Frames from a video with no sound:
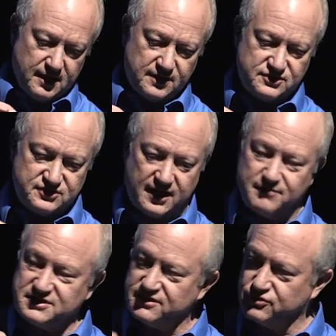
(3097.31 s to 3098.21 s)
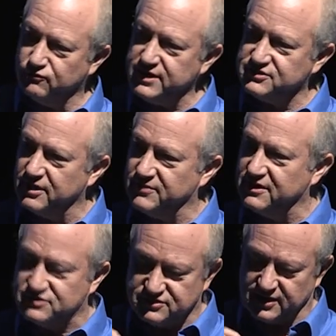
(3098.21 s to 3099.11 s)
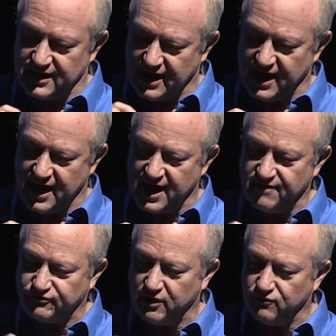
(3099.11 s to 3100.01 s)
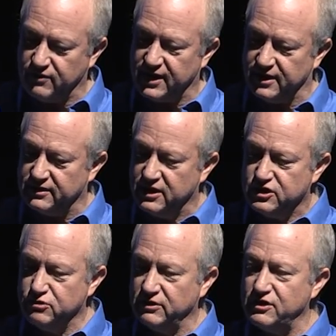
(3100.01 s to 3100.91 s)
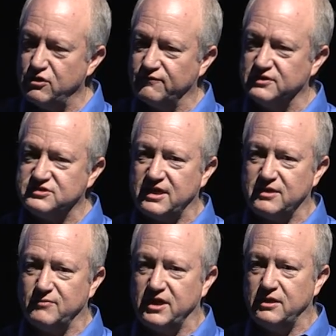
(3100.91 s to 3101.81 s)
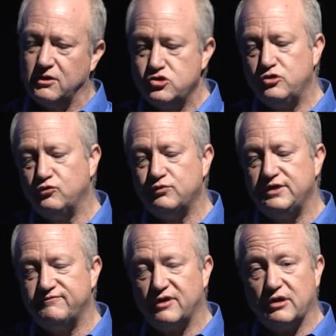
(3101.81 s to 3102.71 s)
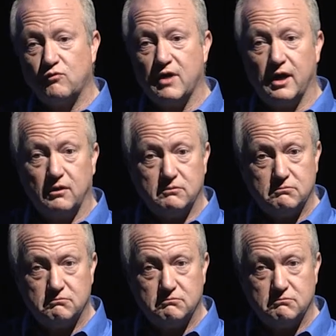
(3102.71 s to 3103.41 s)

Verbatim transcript: And she said, I was asked to read something. And she said, after I read it, you leaned over and said to me, You read very well.